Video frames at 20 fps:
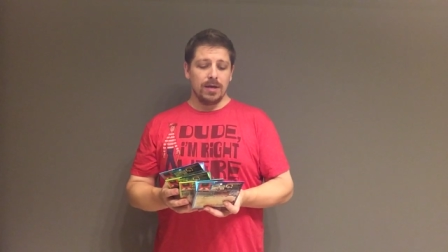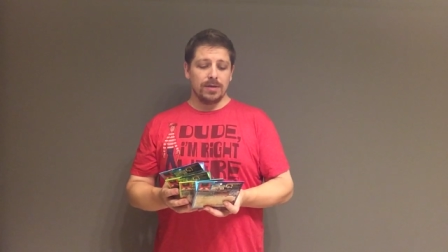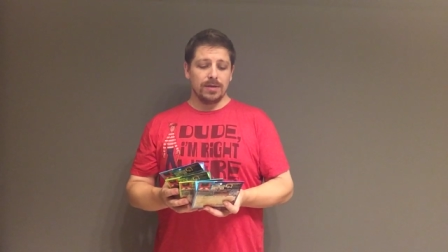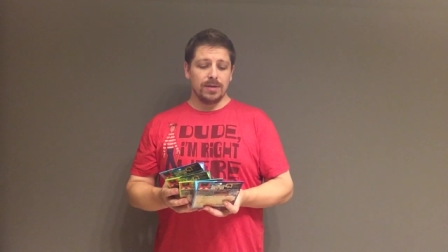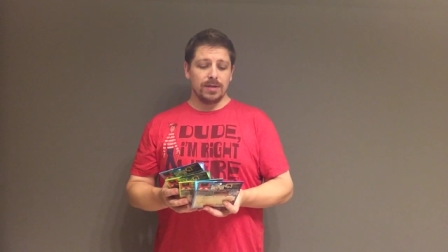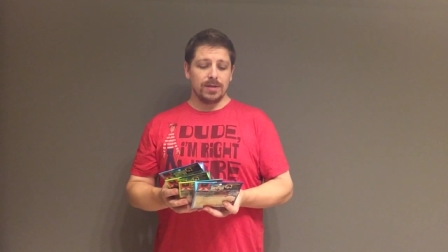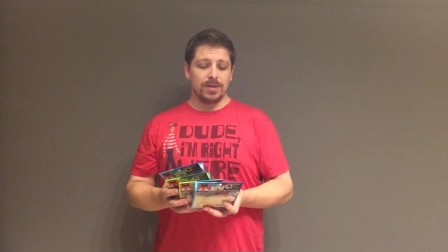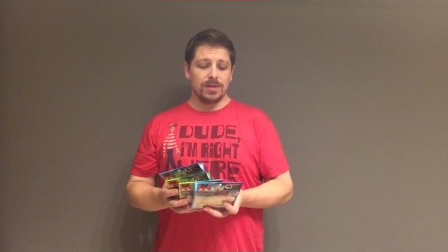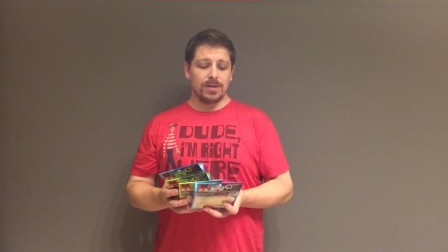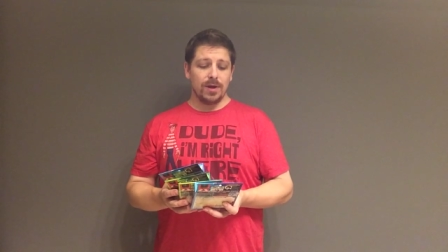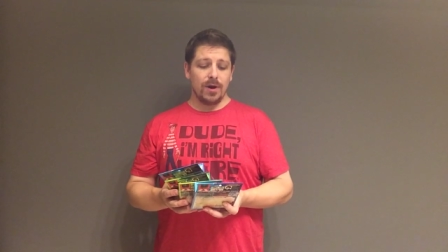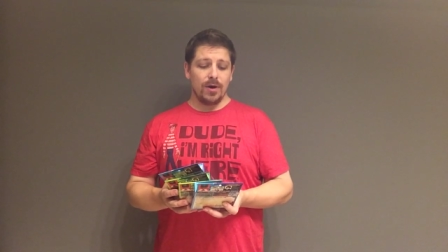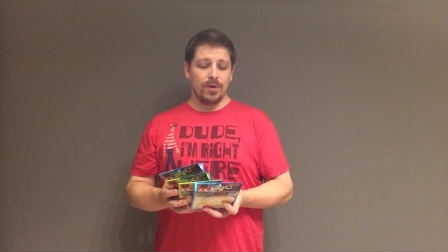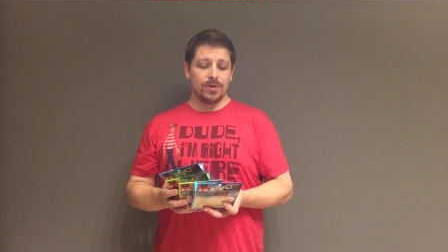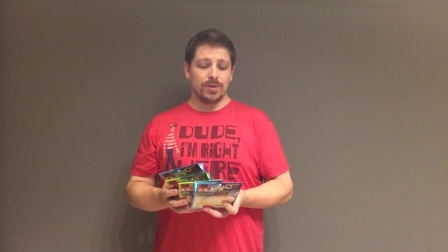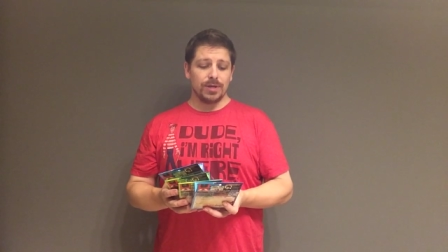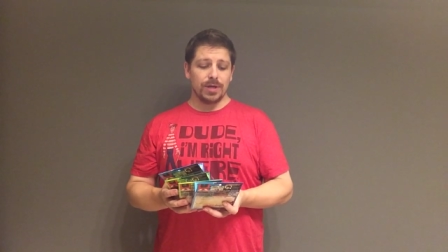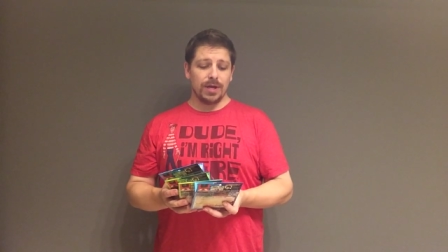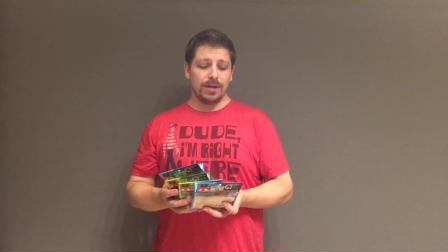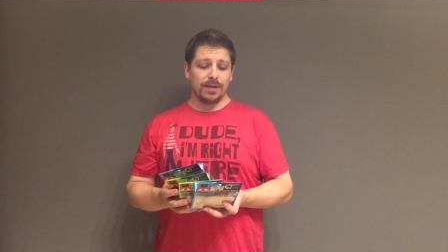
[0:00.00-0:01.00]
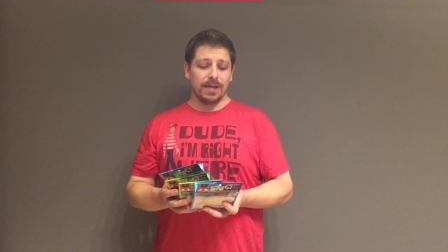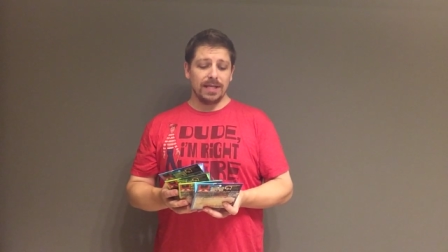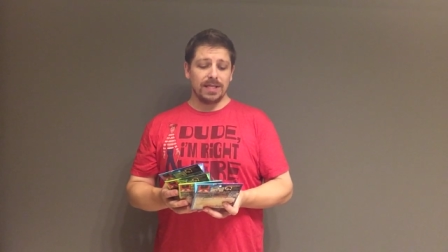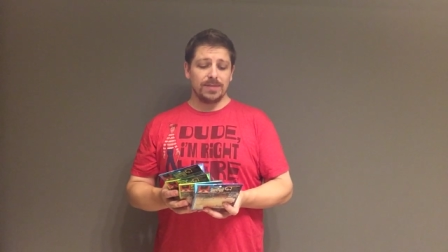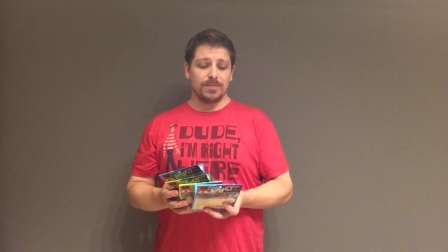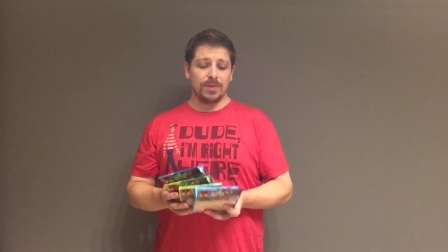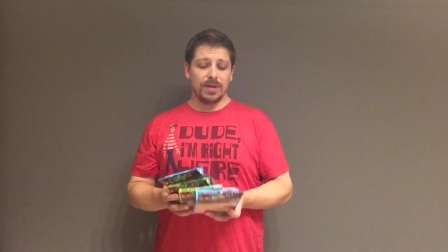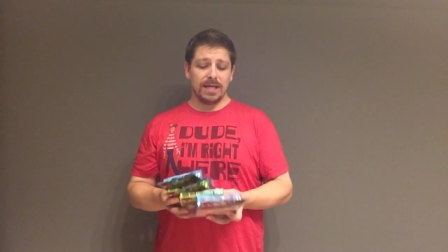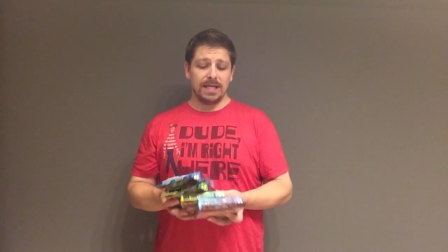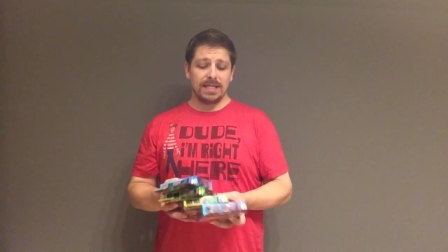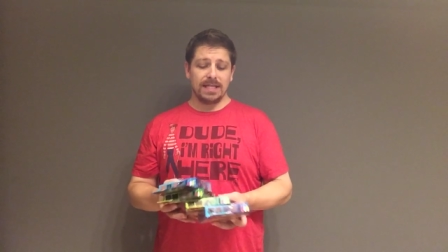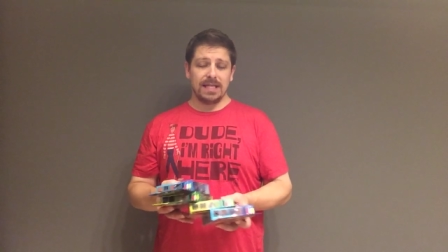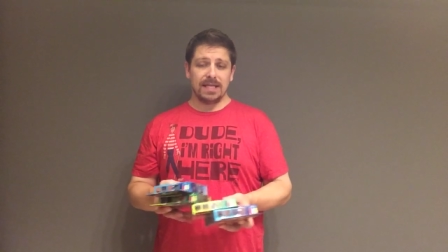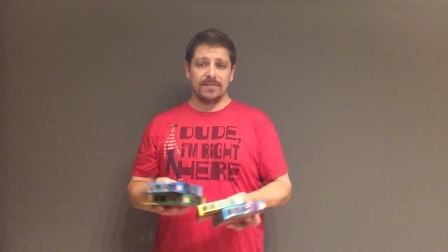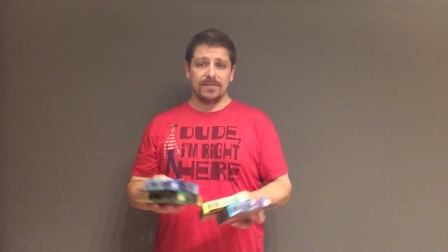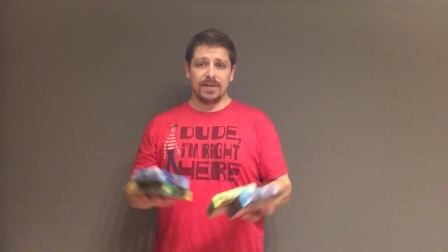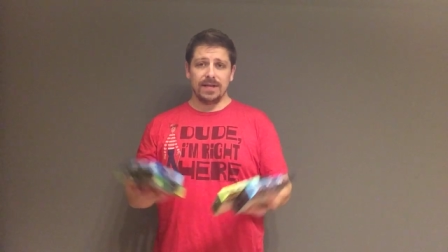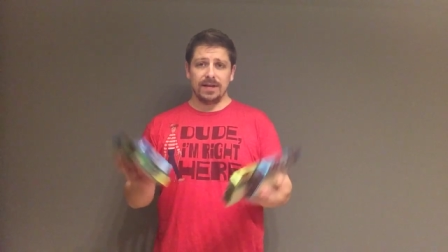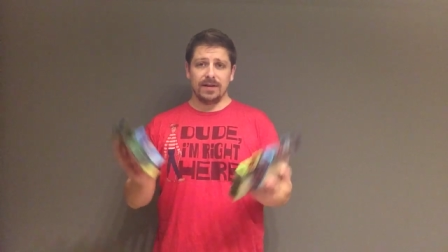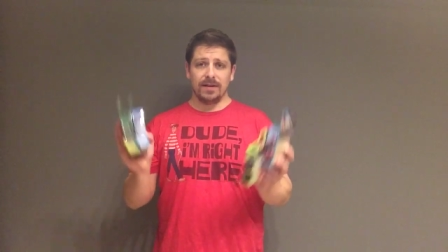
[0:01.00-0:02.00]
Nostalgia Let's Play
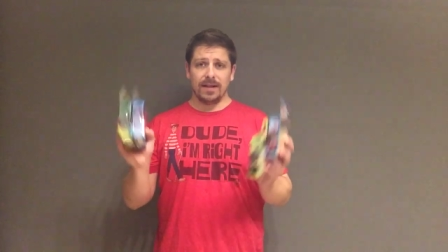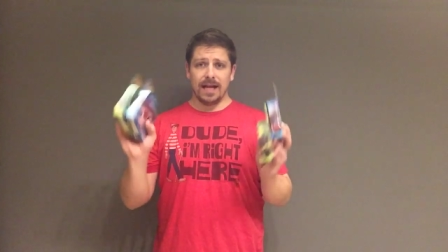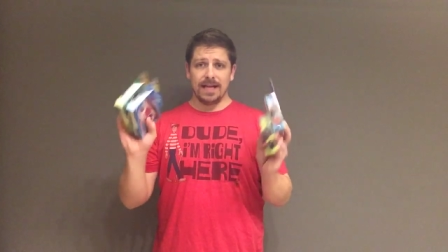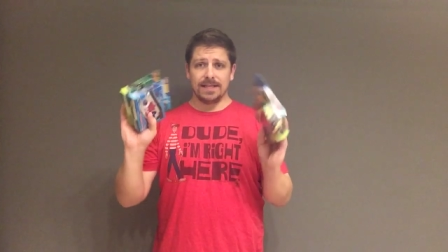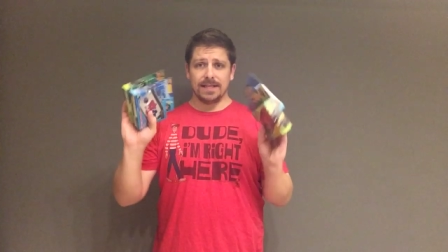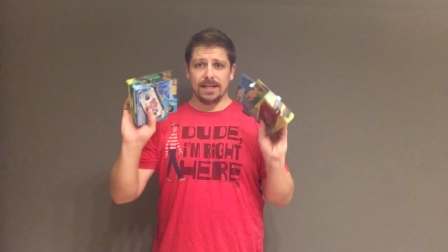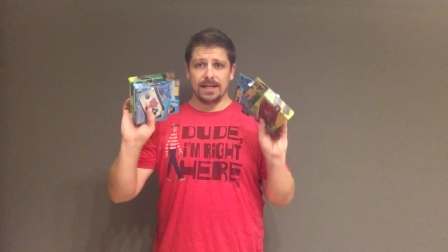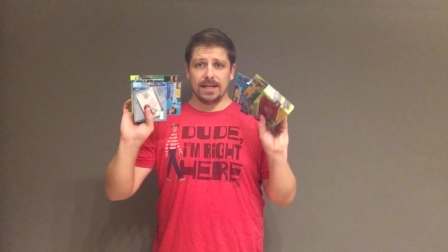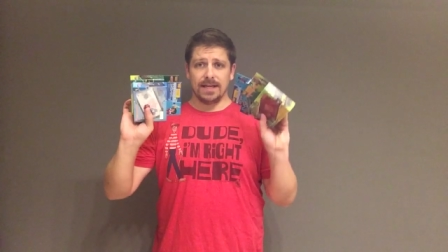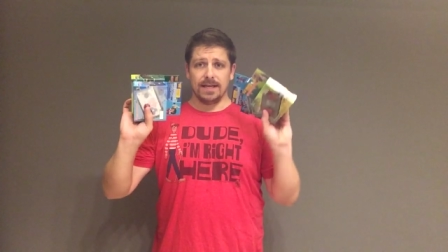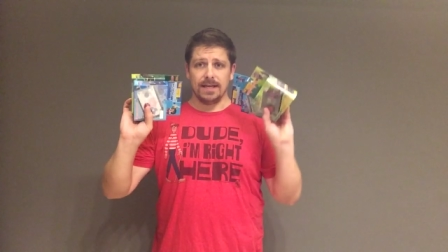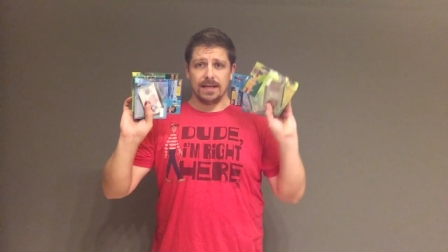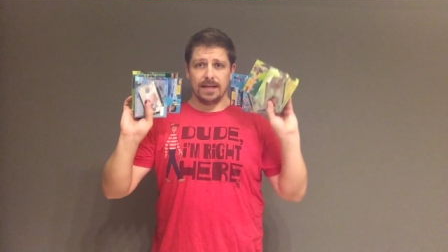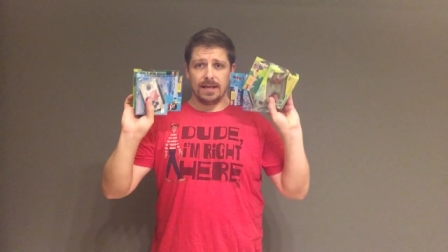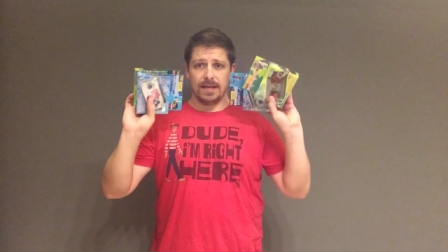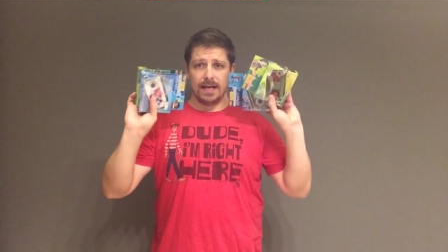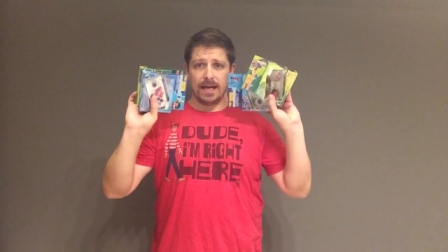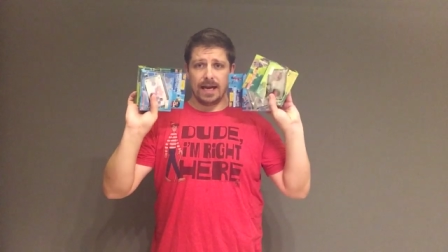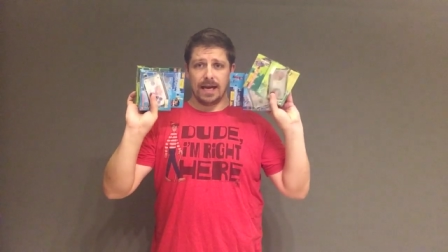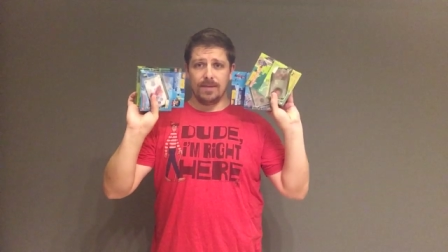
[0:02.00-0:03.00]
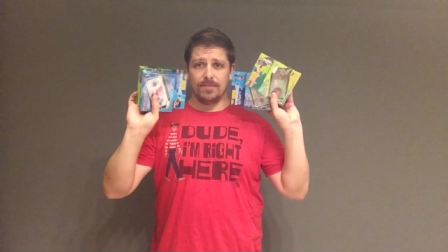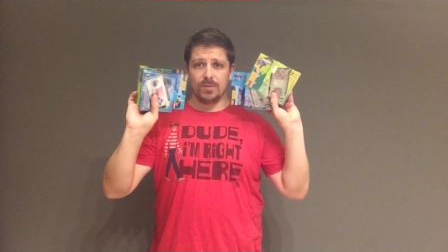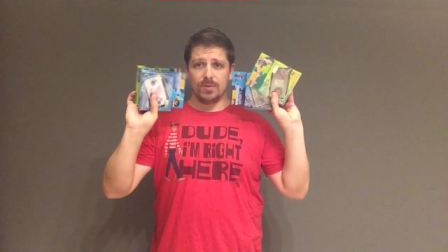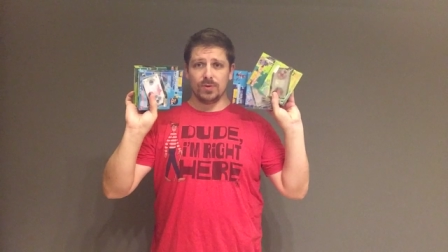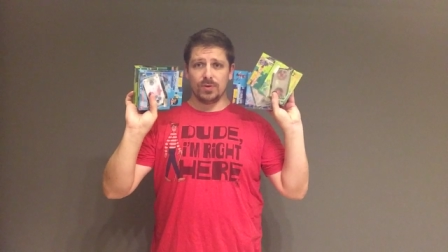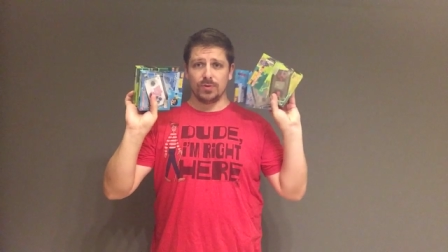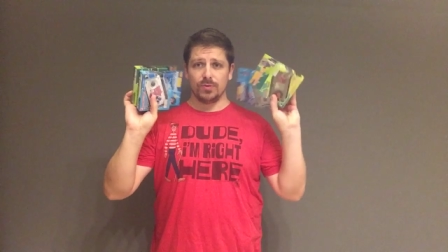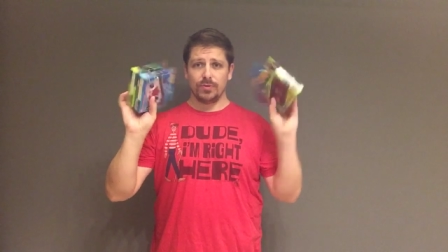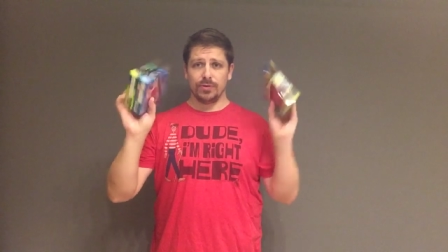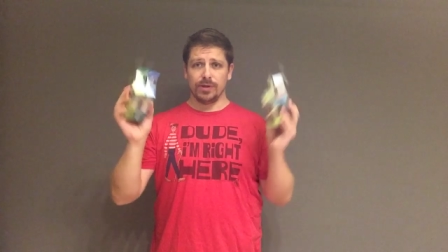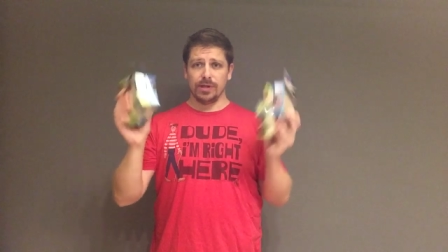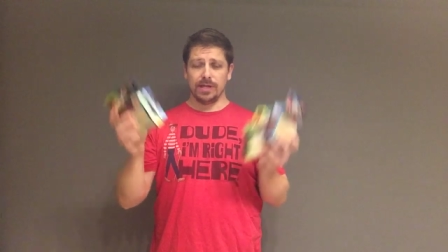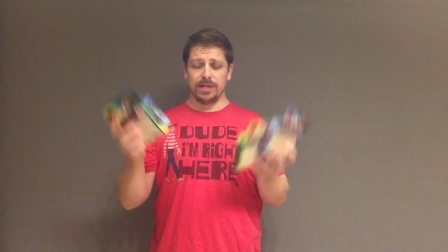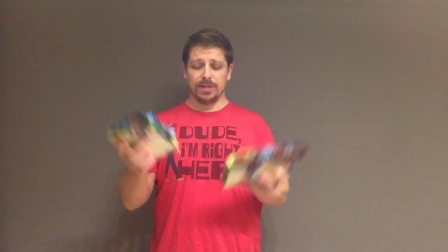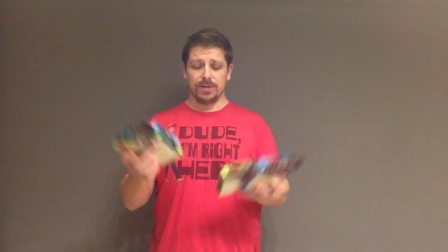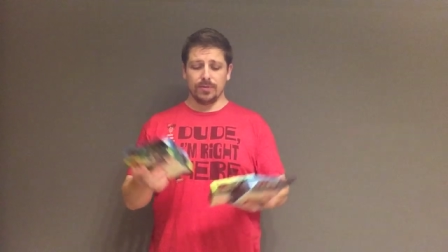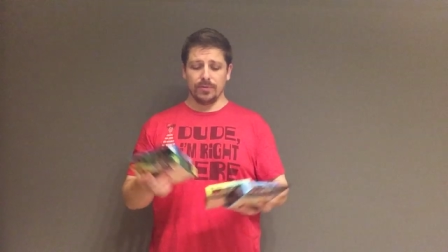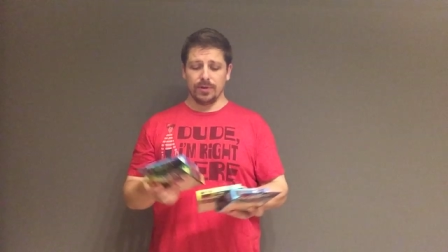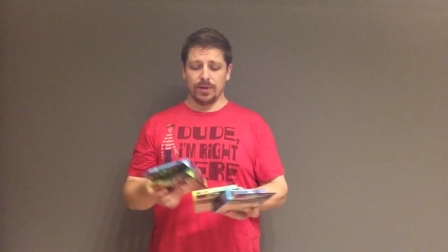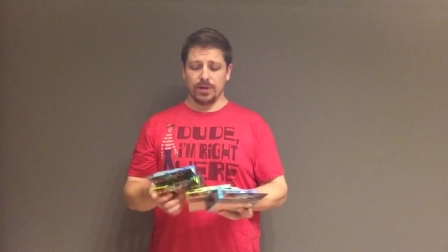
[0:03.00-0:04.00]
TV Classic games, which were
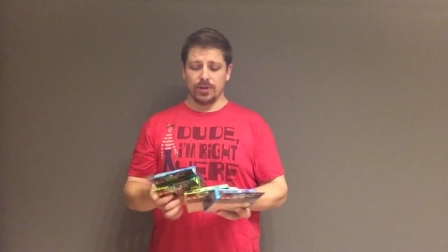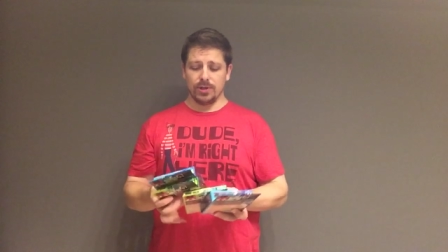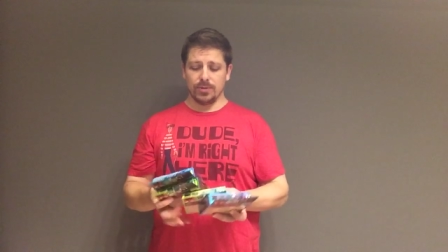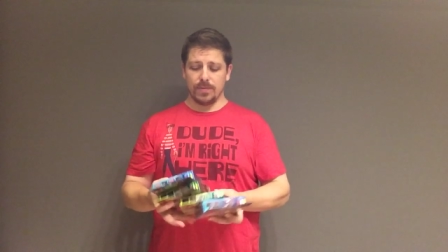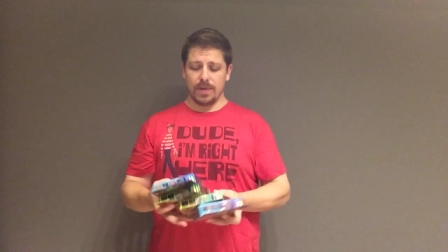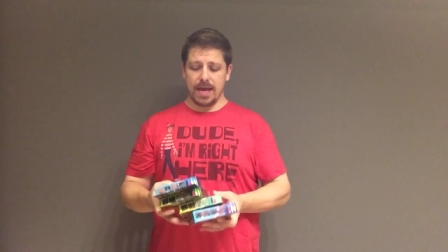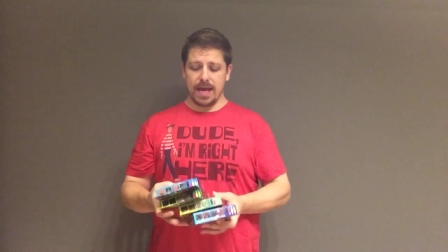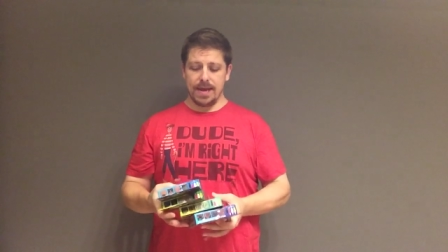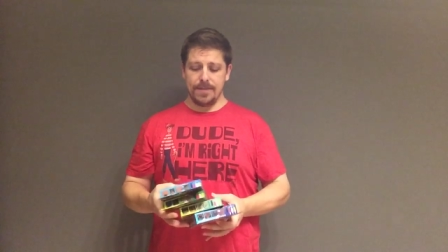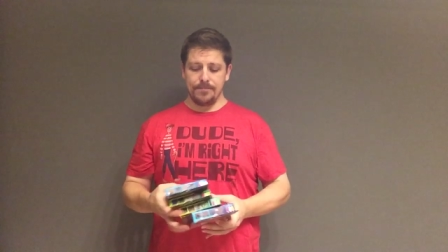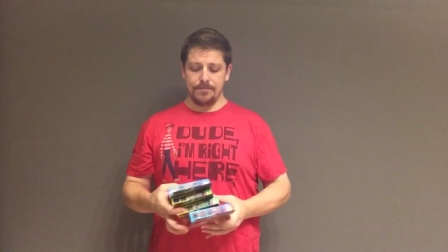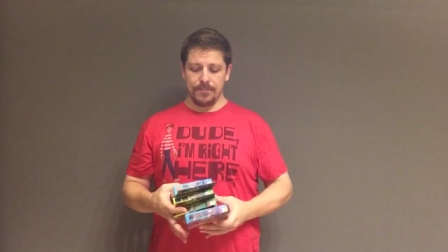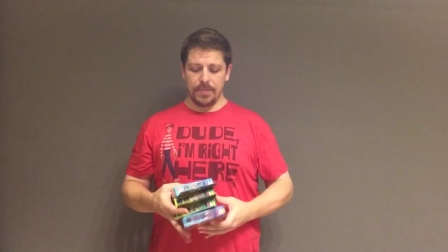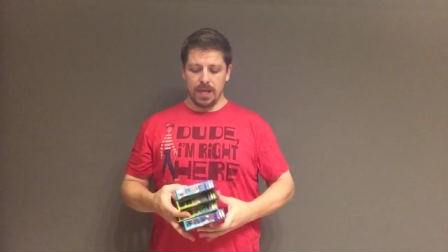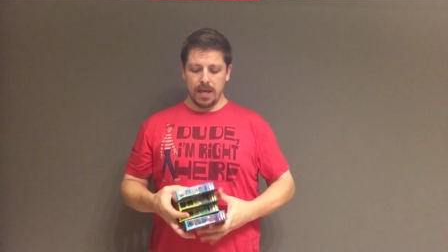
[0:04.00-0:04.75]
released only in Japan.